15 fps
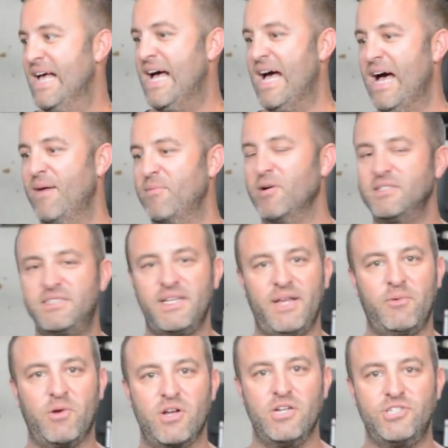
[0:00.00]
But
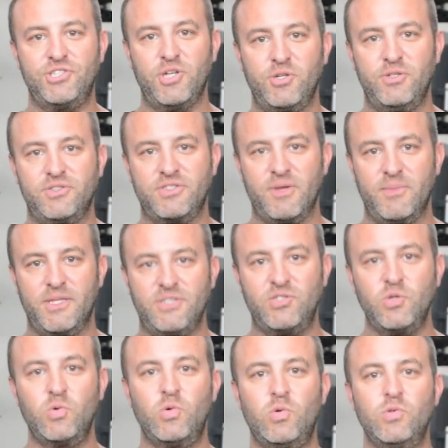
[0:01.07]
today we're going to show you some of the
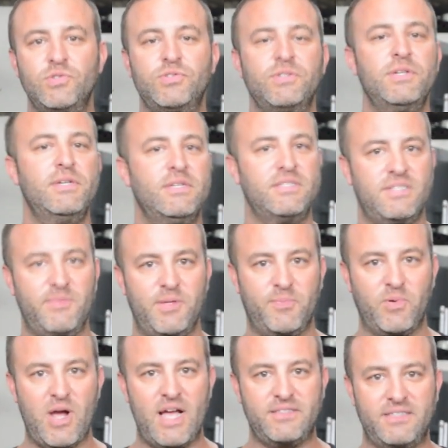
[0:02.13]
tools, some of
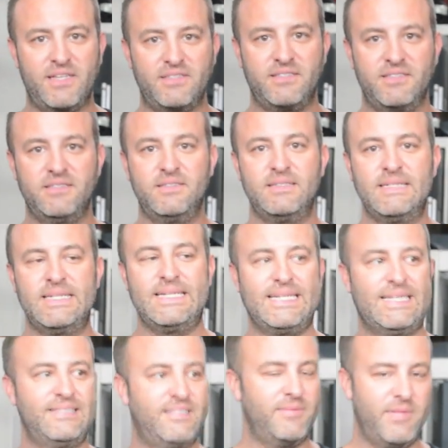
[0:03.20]
the processes,
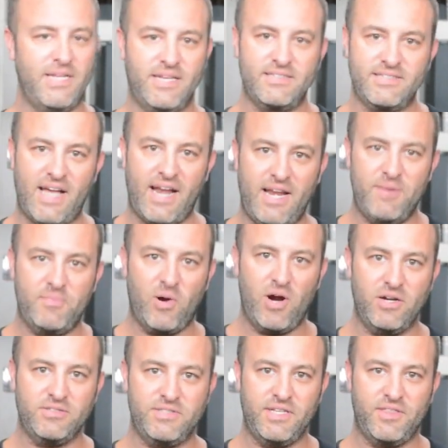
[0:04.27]
and some of the exciting
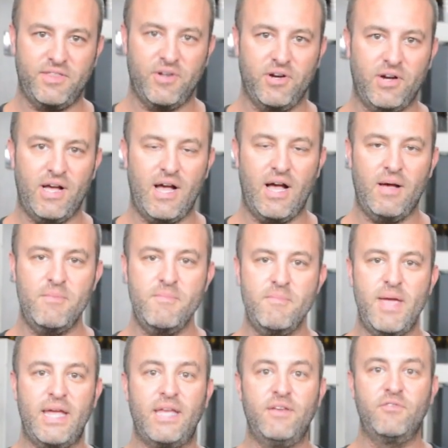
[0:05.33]
parts that they're
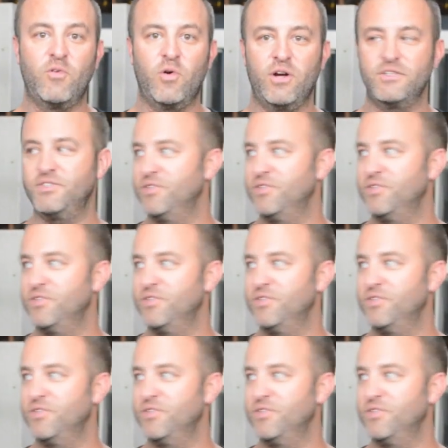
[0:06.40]
making for us.